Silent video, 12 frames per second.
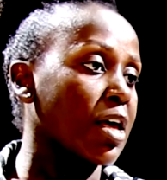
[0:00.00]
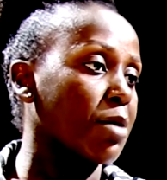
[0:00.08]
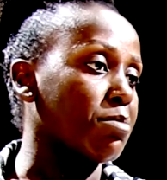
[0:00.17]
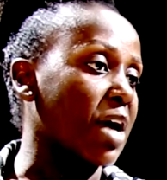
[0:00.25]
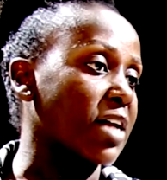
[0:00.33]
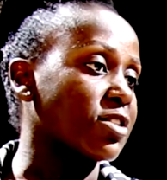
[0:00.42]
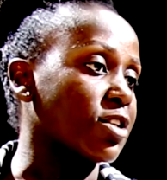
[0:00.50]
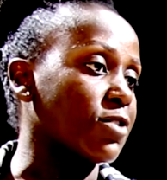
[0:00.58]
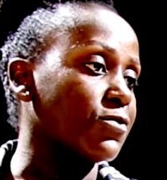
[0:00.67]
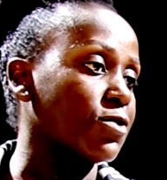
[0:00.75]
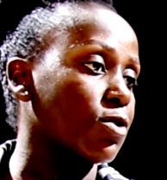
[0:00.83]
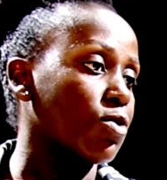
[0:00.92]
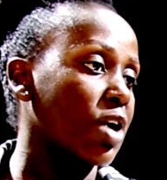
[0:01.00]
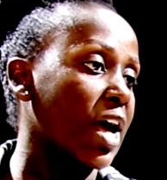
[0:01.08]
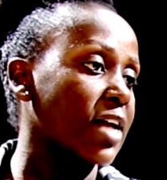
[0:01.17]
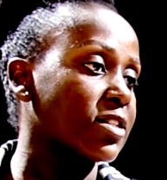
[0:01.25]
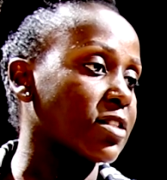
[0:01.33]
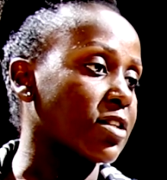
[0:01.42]
But if you look
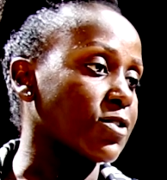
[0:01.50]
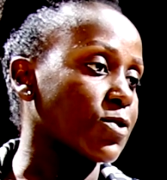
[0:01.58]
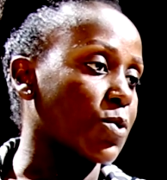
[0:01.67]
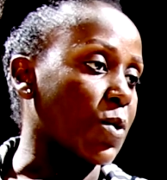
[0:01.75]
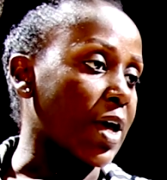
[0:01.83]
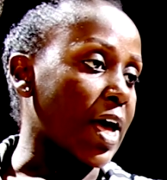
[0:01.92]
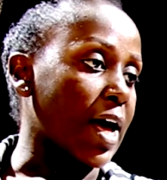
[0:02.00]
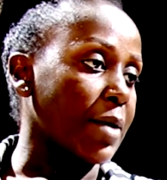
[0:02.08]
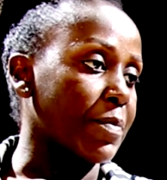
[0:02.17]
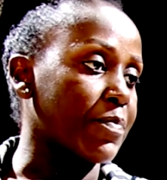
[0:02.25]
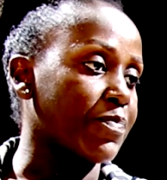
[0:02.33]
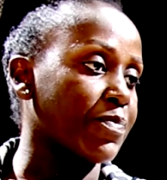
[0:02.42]
at this square,